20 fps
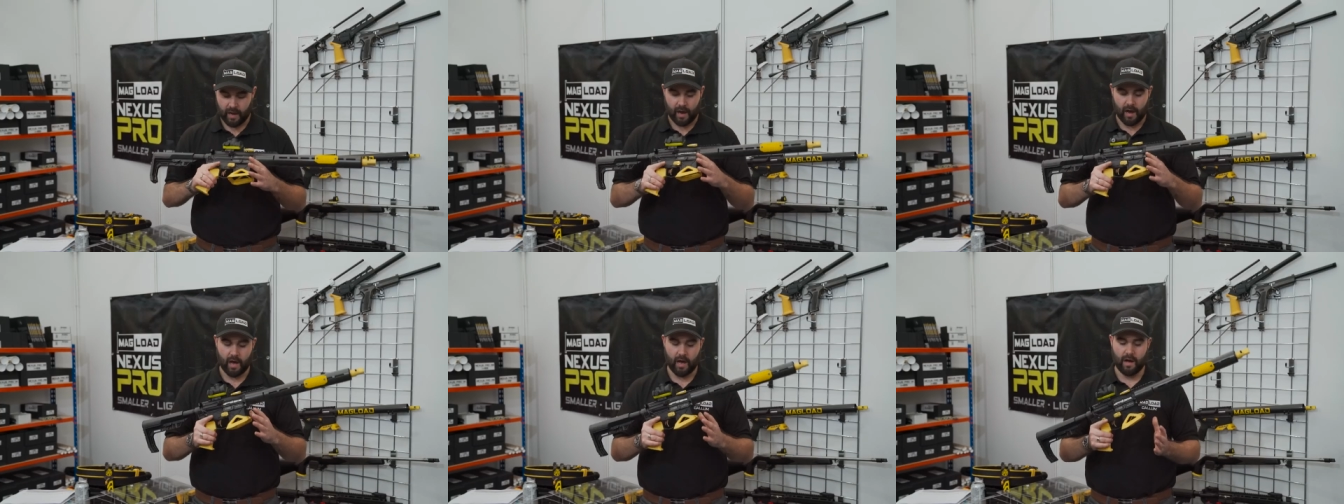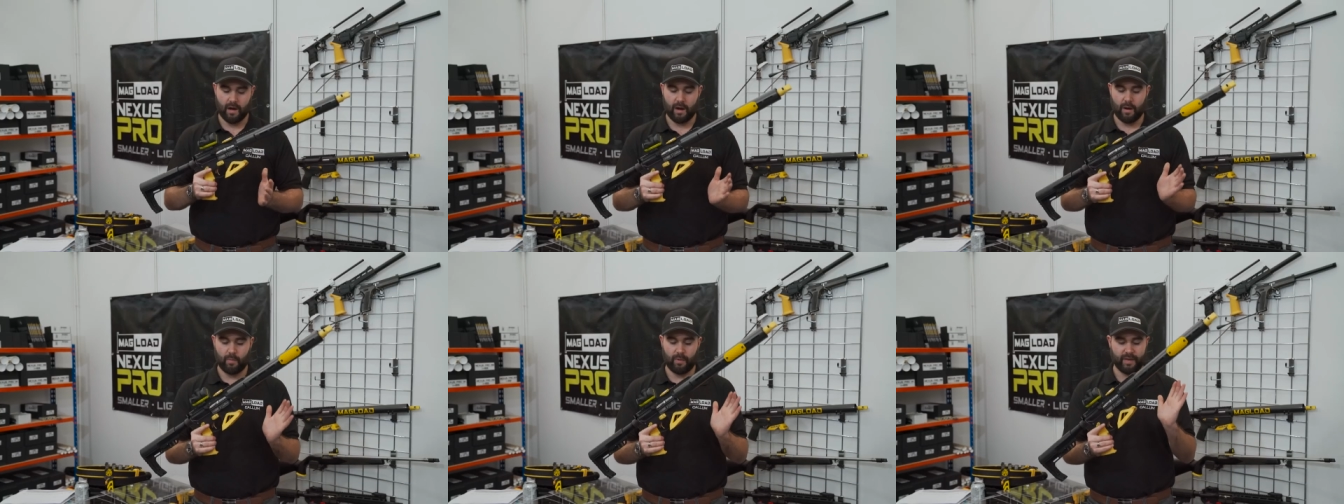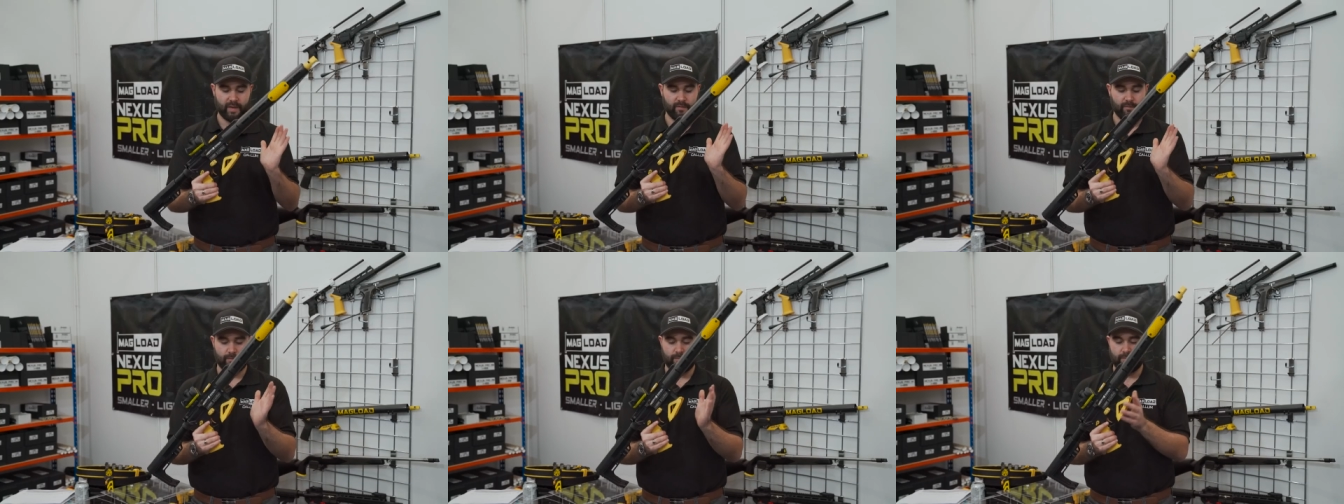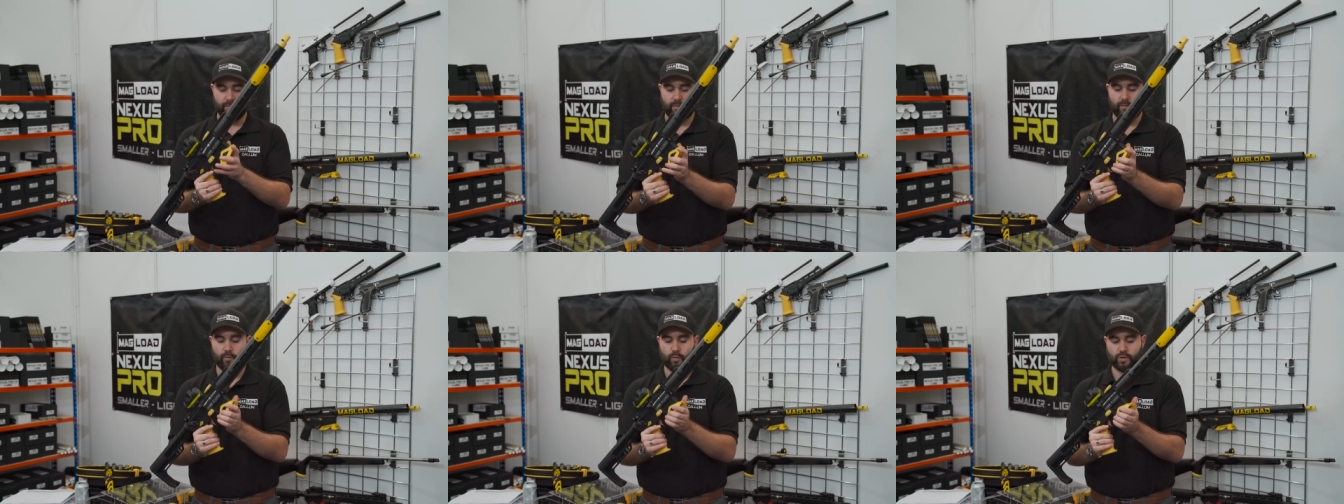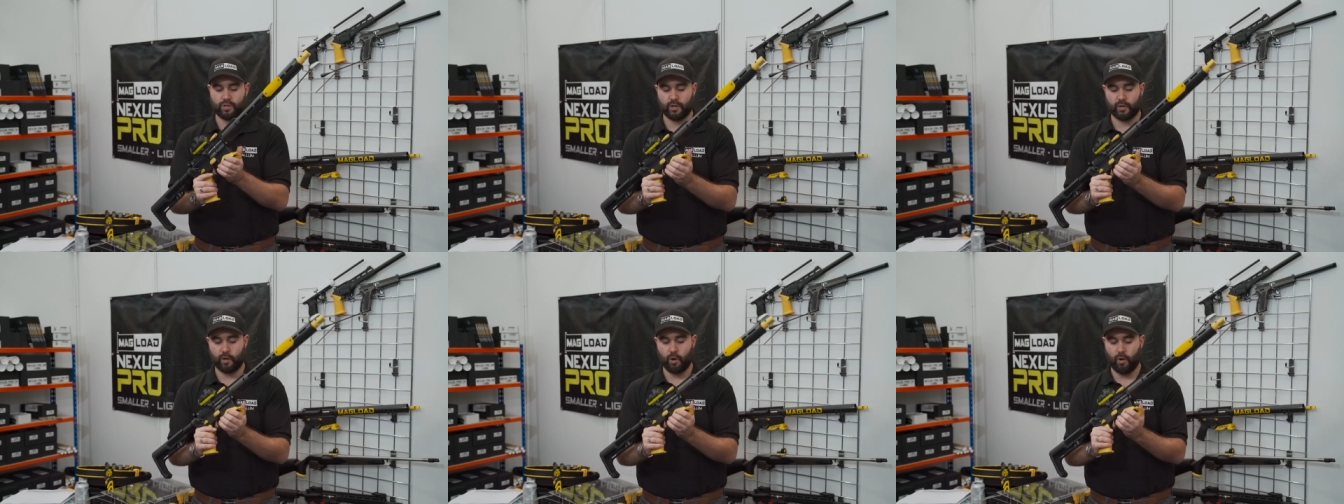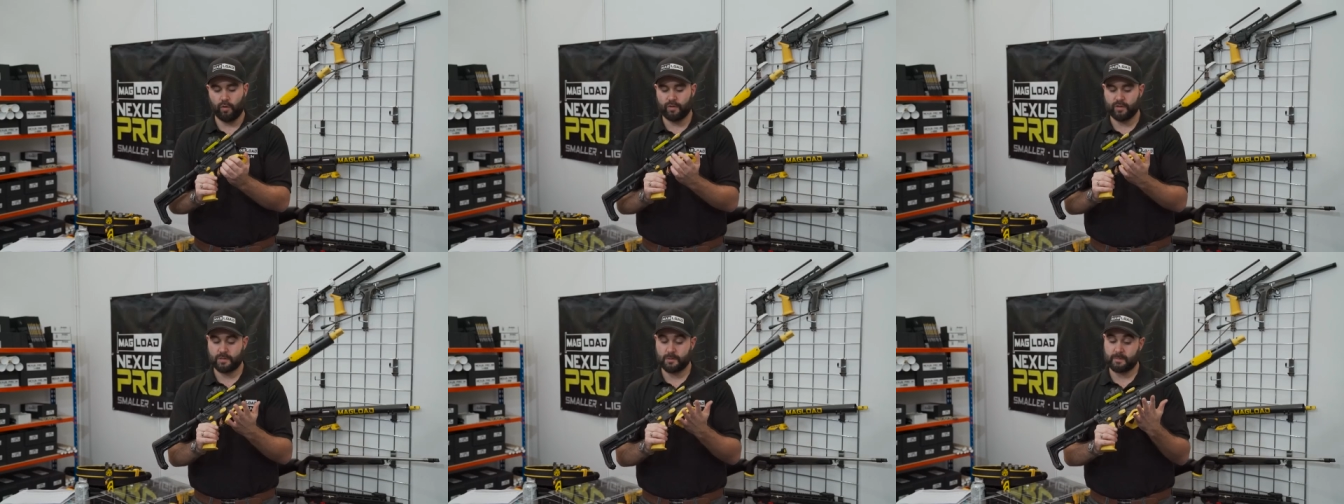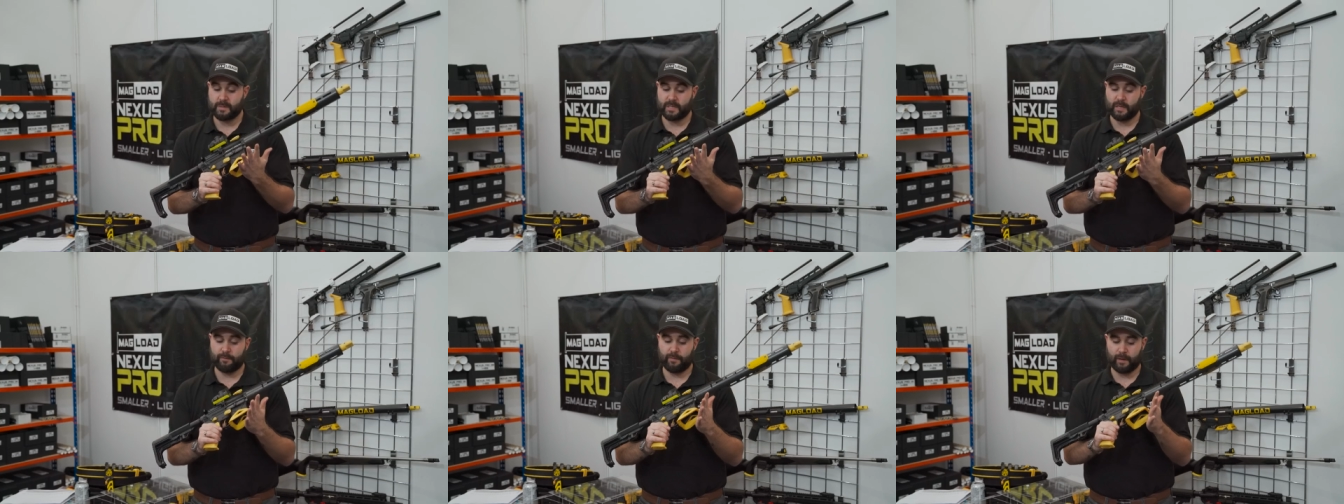Uh, we've, we've also got the
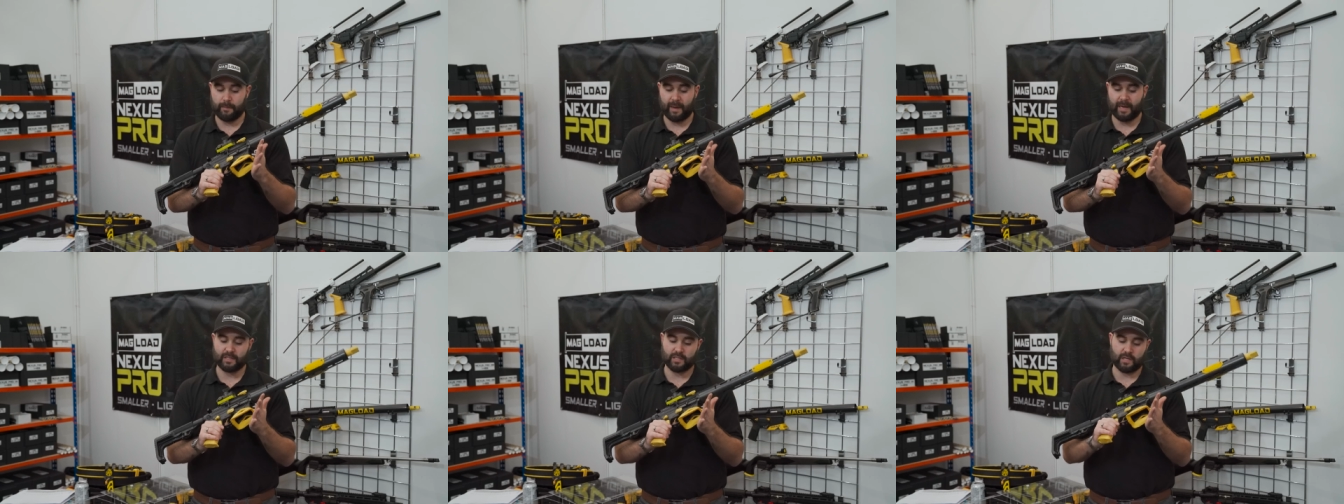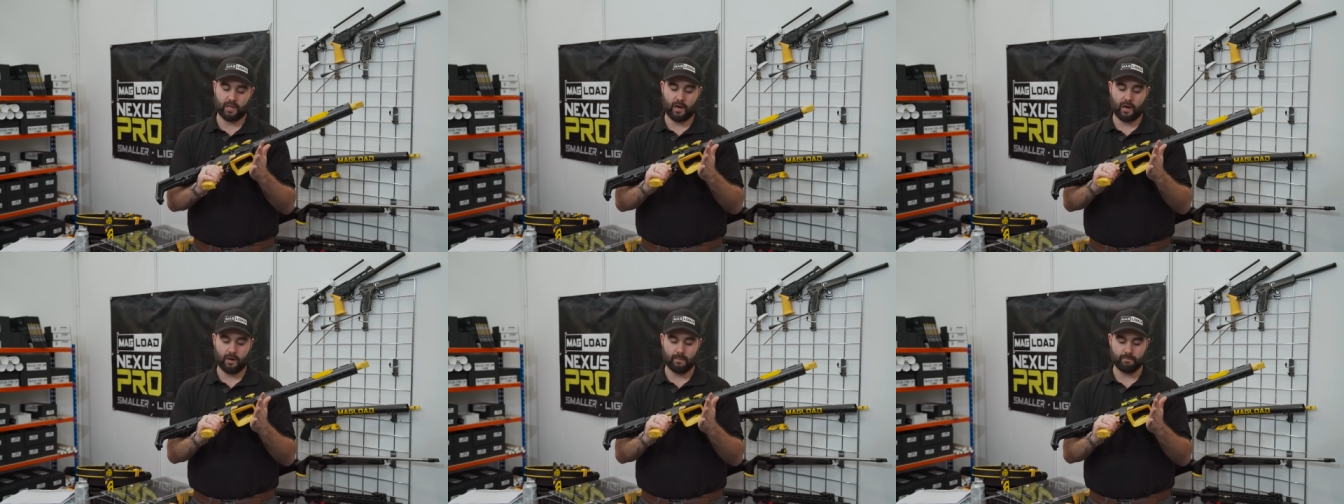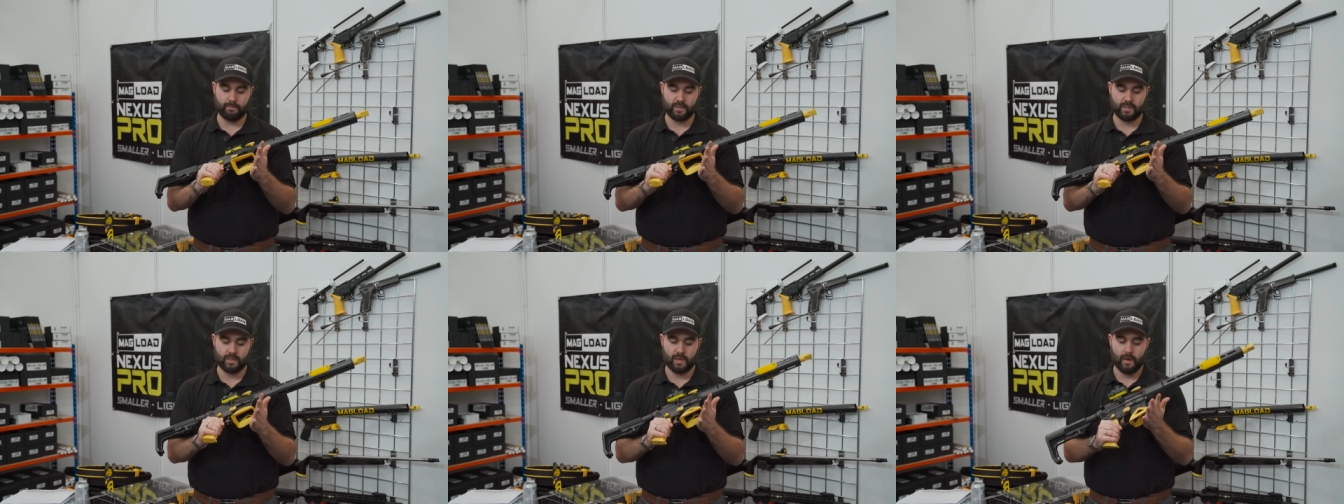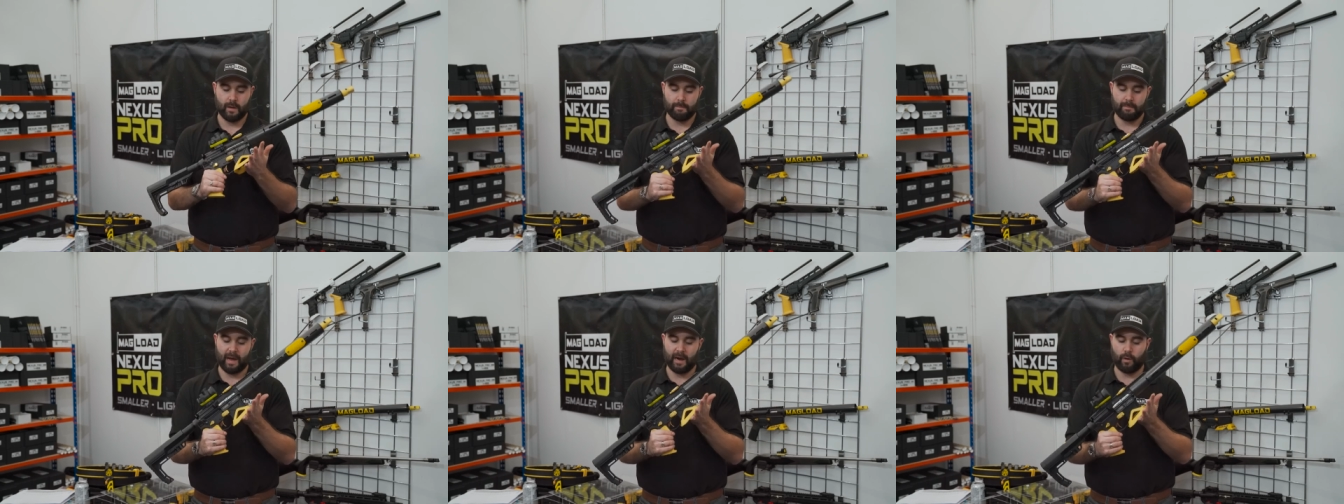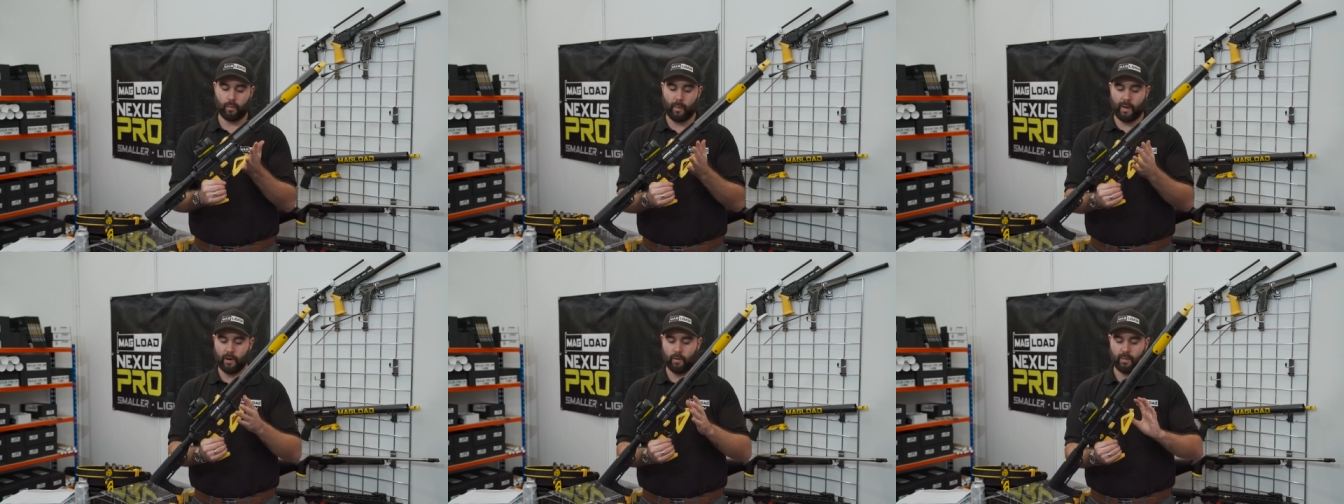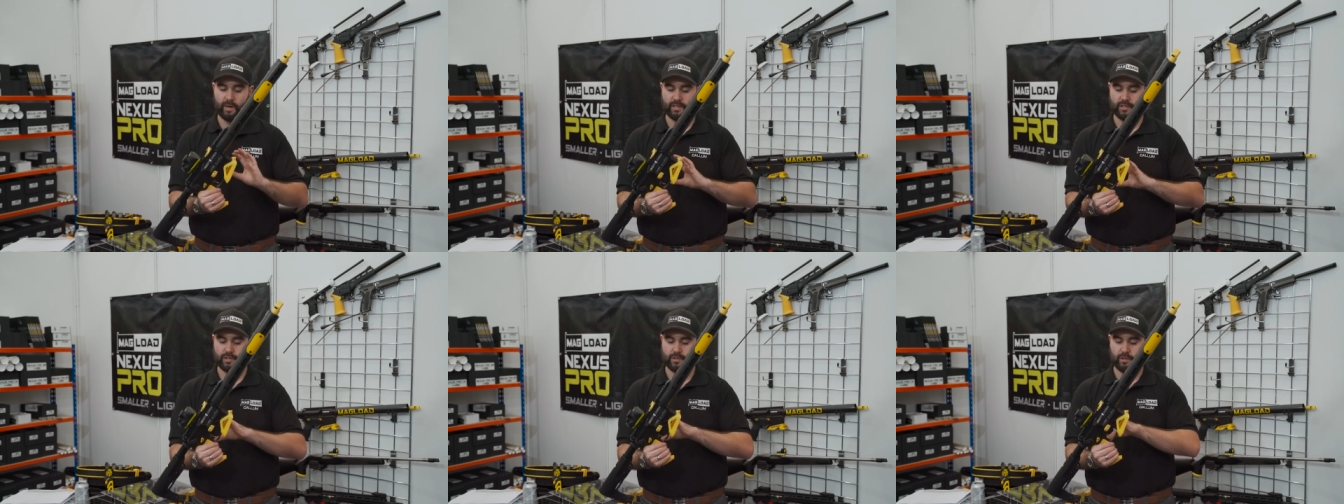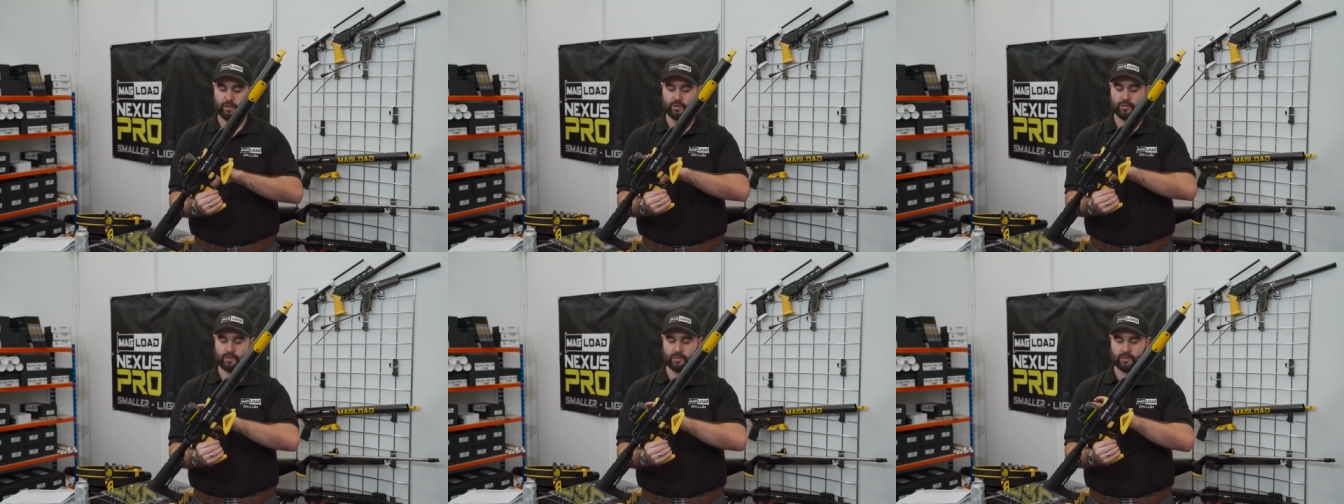specific Battle Arms Magwell, which
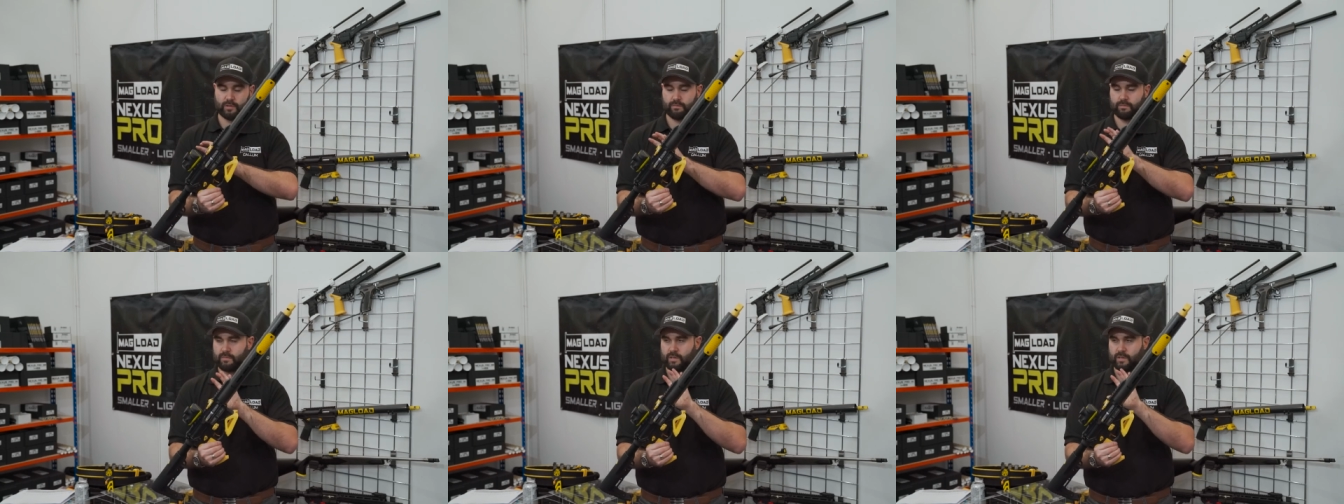looks,